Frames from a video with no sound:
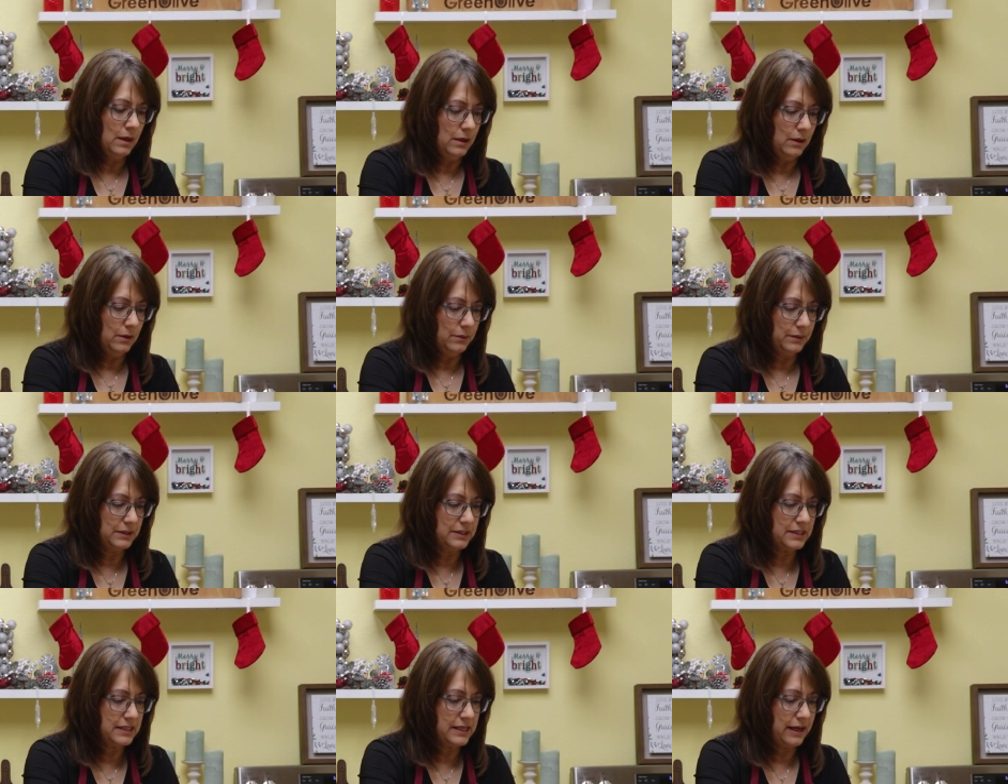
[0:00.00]

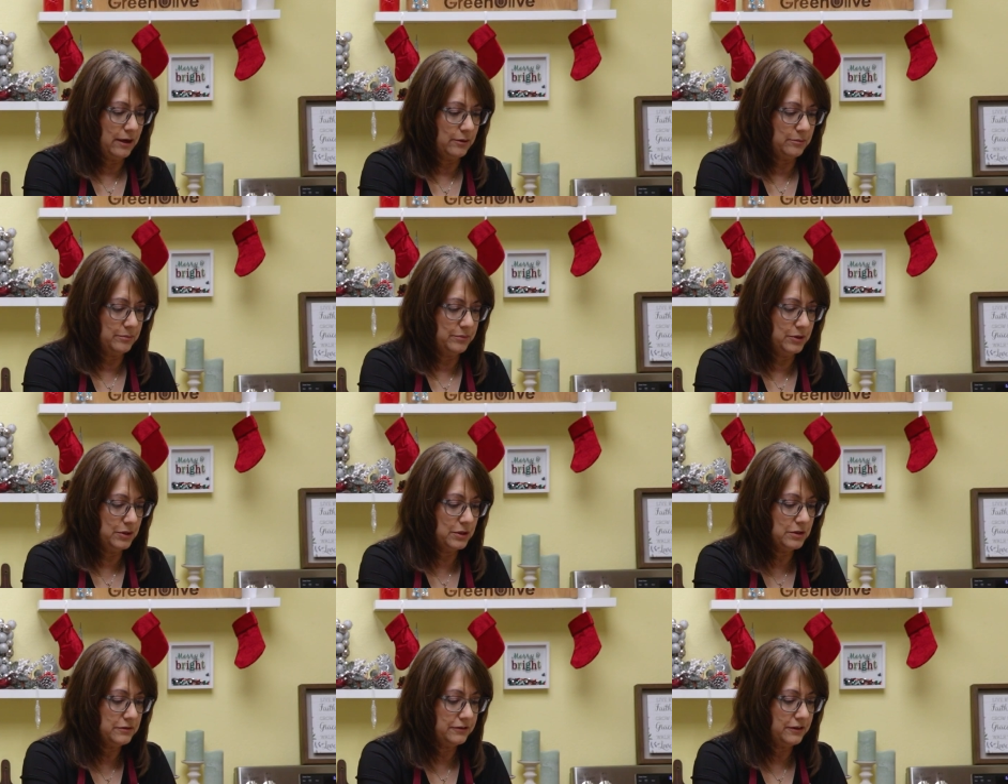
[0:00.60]
We can see how
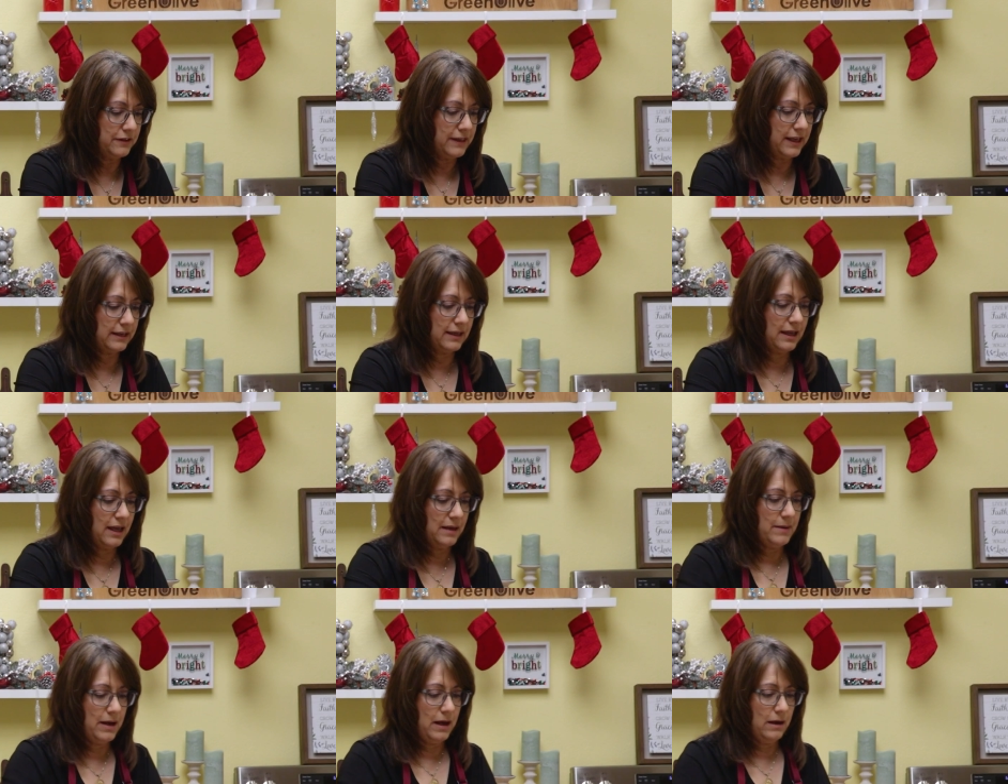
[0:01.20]
beautiful that
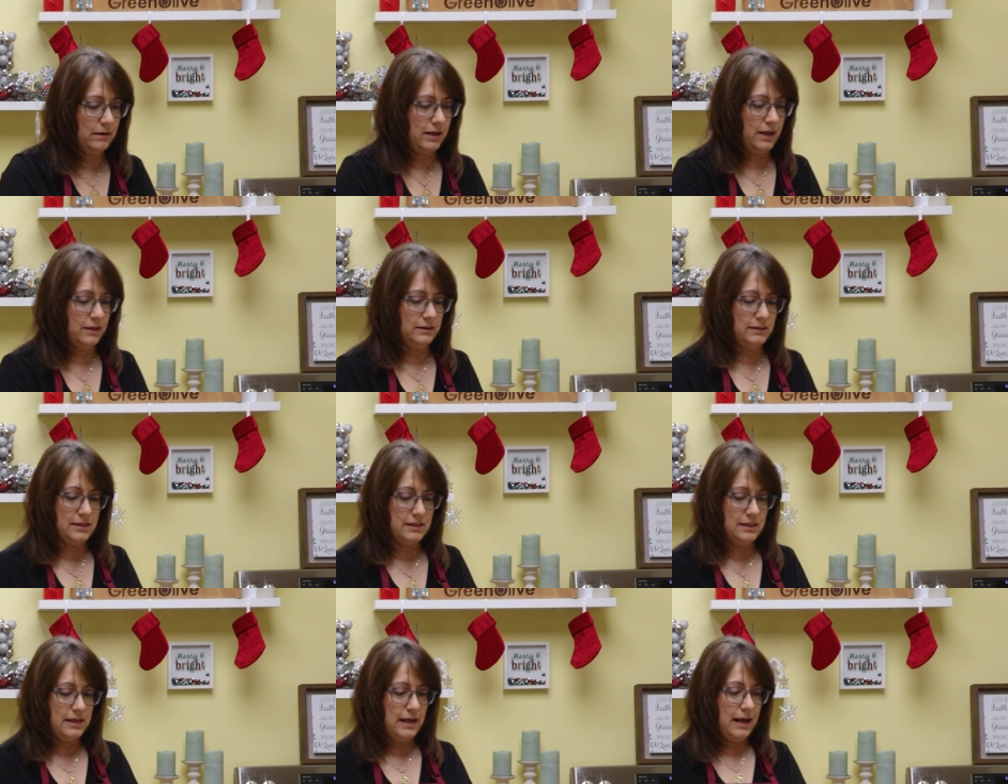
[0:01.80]
came out and see